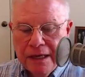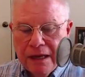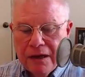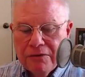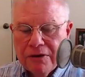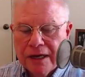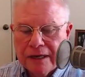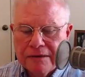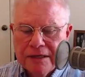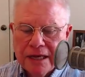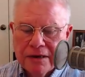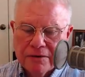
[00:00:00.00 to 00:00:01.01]
All right,
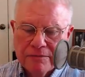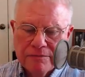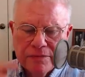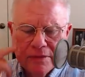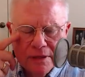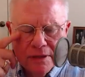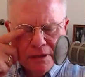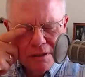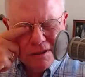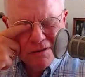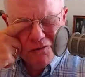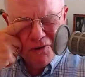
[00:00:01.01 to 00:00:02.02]
now,
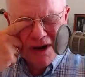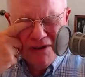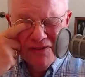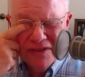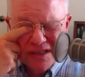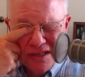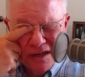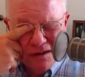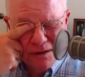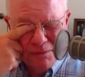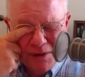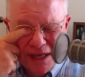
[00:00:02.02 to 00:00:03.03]
to ground this a
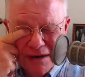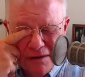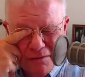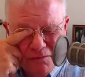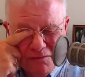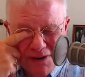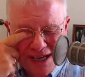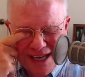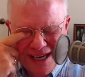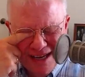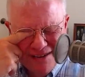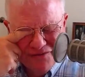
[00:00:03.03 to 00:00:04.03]
little bit, we
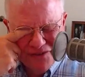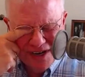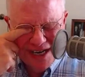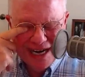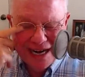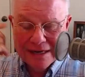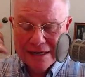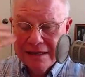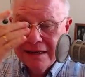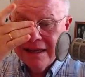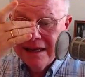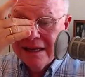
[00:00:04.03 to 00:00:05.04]
can't forget
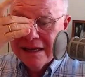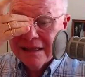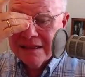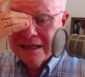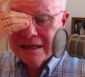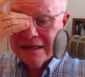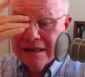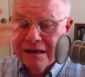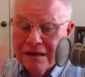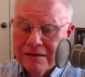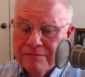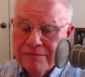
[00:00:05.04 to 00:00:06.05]
that
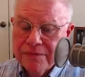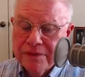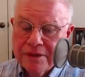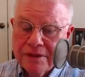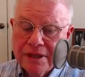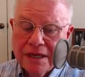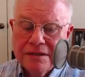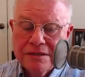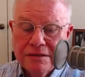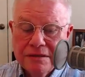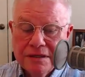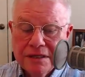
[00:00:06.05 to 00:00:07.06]
um,
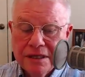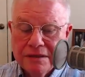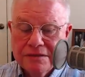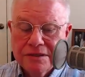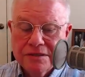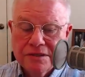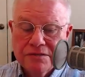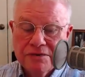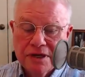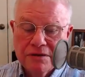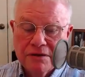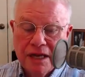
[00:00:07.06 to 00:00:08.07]
National Intelligence
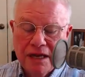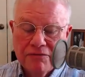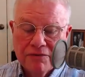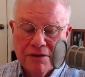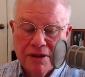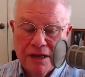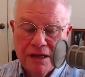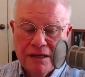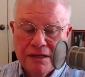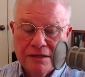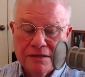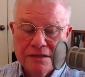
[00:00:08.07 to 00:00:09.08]
Director Avril
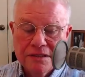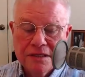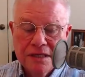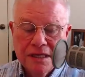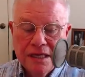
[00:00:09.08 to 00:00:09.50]
Haines